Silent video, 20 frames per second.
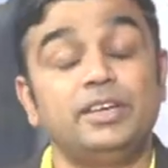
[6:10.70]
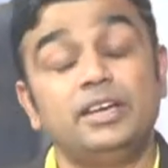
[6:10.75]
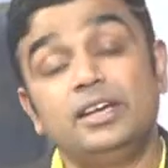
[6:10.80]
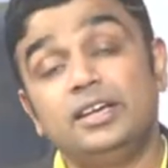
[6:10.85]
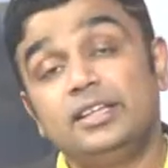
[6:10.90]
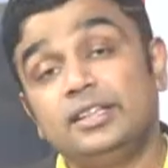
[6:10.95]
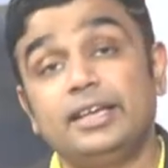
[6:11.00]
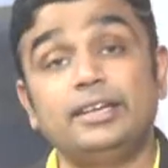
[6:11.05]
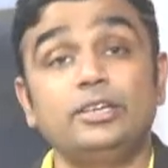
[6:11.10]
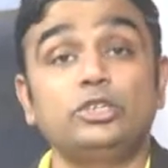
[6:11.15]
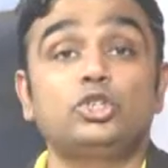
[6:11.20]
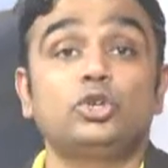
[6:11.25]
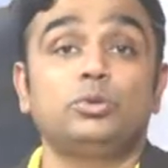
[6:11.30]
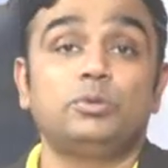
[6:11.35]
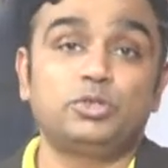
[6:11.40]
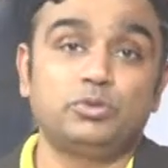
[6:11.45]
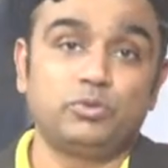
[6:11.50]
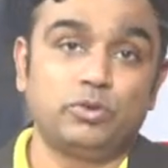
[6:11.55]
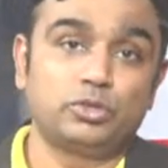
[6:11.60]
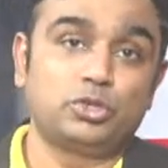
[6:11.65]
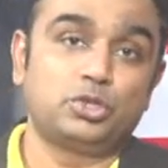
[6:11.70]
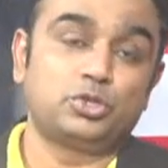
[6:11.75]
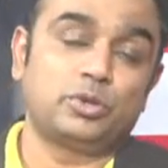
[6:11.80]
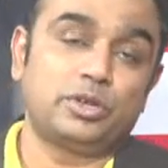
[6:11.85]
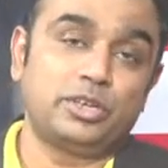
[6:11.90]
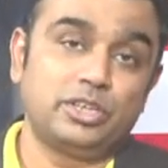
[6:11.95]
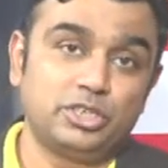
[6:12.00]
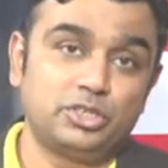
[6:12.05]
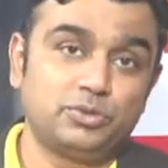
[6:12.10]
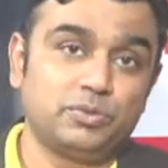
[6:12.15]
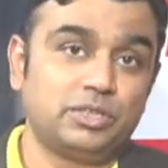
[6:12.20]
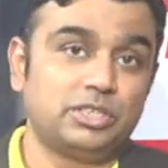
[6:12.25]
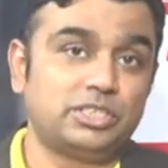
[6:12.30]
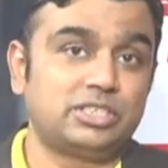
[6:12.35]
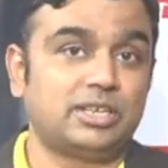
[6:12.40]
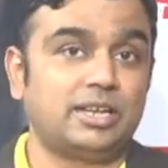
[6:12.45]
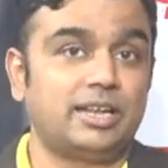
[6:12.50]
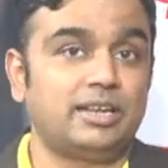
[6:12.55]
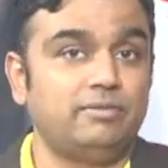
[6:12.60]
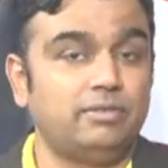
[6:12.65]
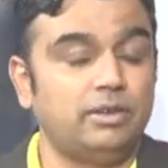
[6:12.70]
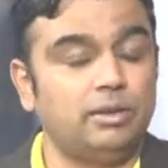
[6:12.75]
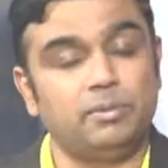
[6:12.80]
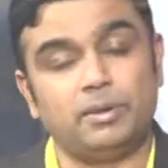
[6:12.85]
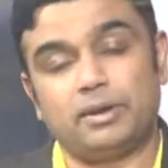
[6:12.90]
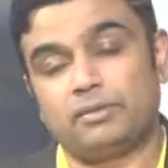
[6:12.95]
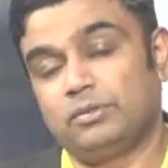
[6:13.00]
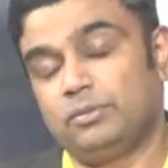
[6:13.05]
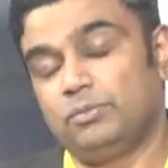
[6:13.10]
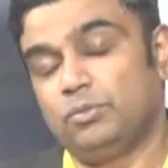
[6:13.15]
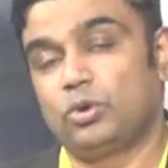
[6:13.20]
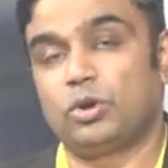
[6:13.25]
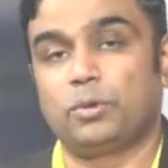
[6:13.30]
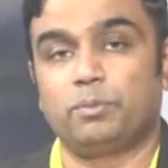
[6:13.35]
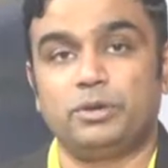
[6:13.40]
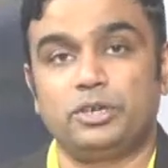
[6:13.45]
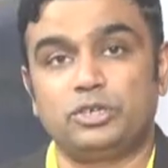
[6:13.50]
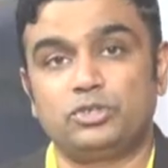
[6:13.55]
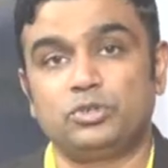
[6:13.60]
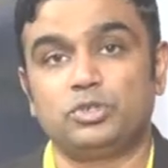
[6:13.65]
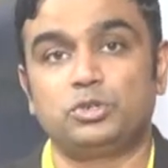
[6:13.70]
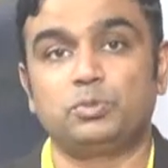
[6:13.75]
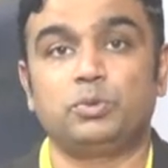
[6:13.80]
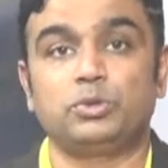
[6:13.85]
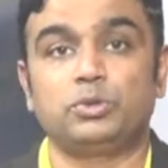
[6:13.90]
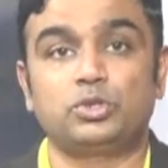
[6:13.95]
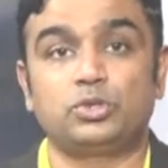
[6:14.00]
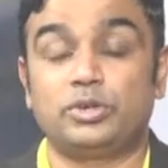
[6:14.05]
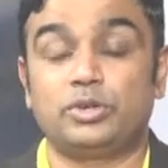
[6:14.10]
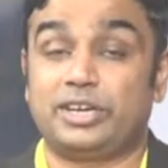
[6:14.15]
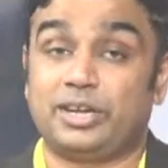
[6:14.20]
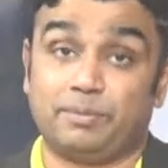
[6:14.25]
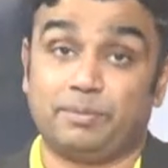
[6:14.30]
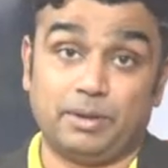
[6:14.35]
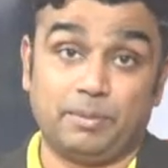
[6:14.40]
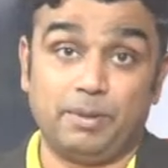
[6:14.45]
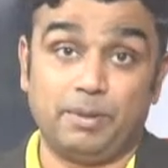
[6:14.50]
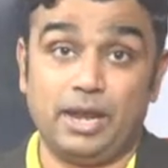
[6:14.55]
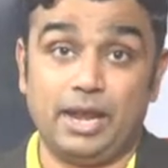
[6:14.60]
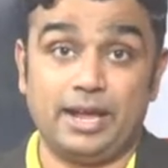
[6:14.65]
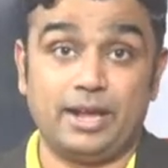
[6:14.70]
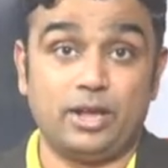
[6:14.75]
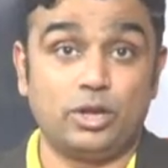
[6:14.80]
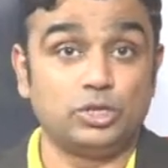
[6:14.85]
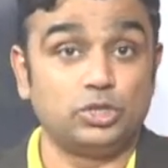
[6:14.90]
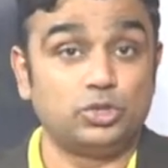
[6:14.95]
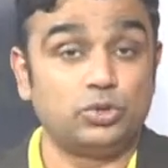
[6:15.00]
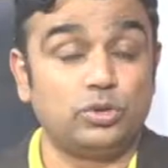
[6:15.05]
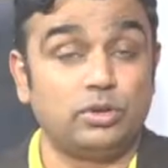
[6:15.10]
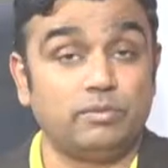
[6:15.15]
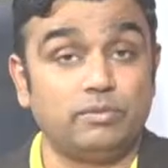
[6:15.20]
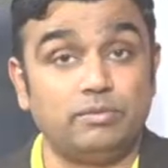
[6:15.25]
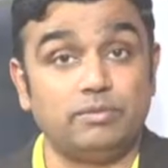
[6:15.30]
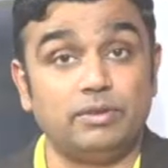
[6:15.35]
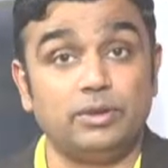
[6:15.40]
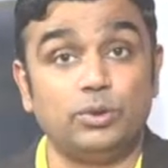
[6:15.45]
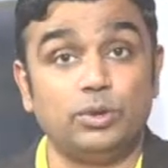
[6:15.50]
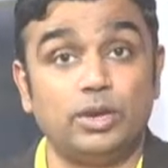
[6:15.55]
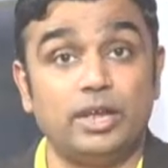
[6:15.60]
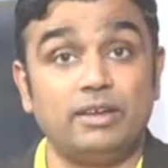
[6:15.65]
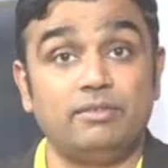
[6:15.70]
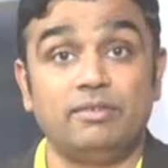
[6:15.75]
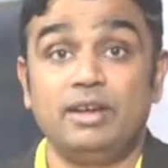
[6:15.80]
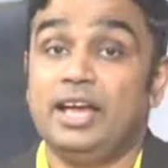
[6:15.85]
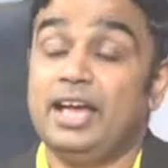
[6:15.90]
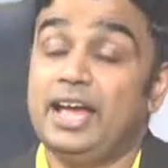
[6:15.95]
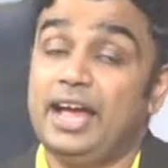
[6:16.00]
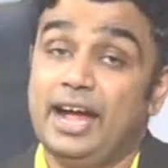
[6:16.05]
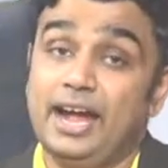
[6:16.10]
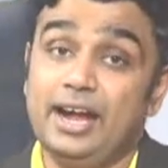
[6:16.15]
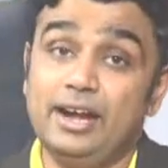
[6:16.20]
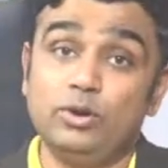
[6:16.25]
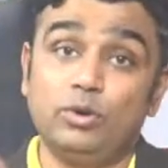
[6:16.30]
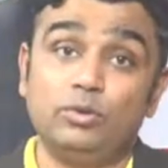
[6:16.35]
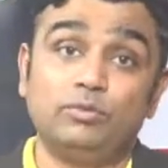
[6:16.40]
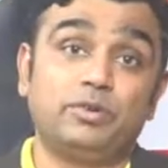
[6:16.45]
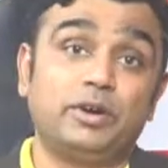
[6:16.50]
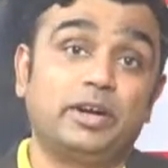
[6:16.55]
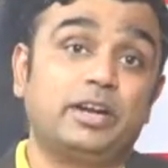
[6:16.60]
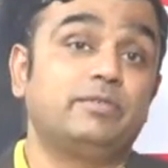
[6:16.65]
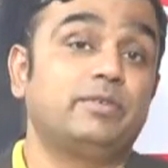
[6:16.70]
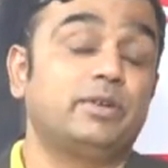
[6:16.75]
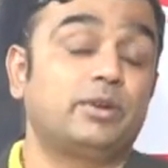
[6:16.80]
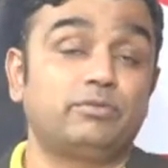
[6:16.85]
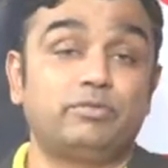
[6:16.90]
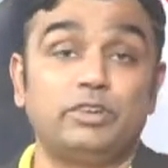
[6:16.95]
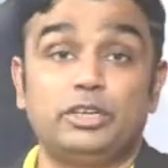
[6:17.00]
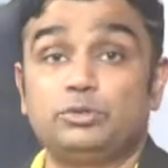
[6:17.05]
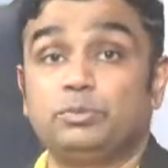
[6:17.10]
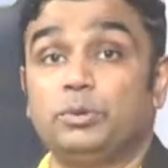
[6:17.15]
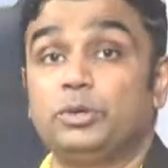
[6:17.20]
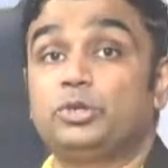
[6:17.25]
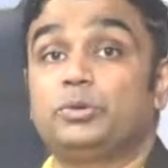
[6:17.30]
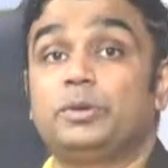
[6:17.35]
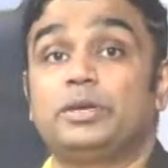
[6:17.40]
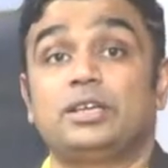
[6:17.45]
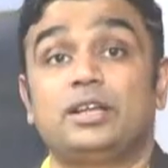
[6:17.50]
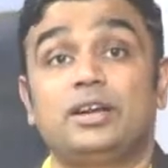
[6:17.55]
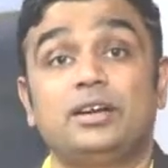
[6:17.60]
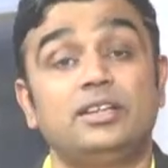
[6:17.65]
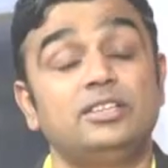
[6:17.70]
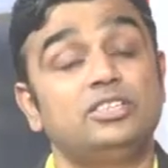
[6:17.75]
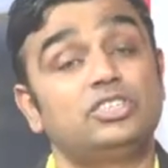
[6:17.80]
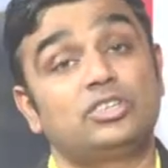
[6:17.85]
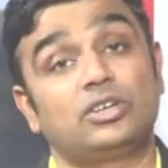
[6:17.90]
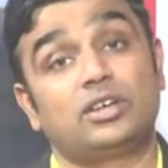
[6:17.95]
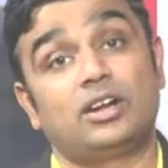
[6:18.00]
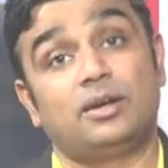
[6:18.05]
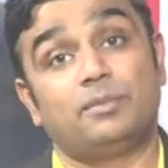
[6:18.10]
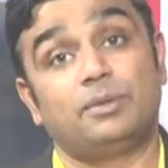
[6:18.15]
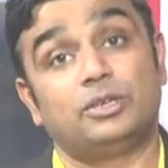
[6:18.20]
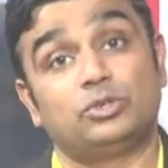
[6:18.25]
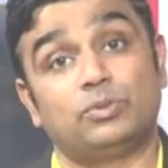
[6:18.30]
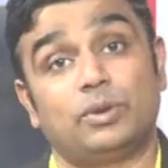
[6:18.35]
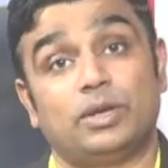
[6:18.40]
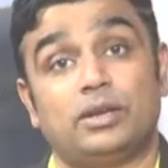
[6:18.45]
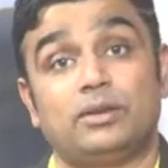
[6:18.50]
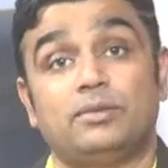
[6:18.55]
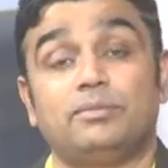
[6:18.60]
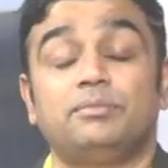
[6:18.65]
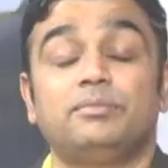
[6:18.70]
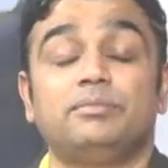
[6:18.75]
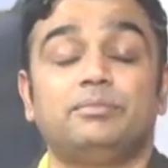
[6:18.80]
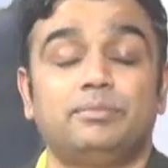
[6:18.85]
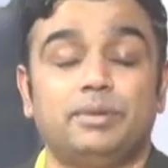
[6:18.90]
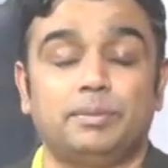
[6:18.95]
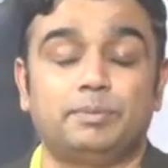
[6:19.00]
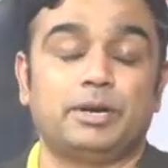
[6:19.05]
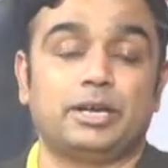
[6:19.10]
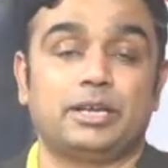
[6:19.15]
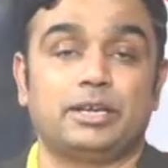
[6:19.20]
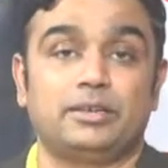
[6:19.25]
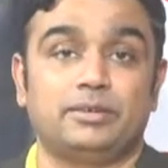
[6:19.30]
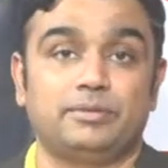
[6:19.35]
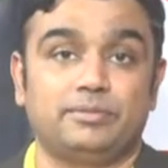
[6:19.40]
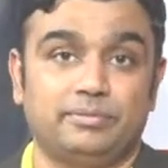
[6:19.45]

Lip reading: Thank you so much, folks, for joining us for this live. We'll be back with more updates on sports. So, tap that bell icon so you know when we go live. And don't forget, we're on Facebook, Twitter, and Instagram as well. Bye-bye.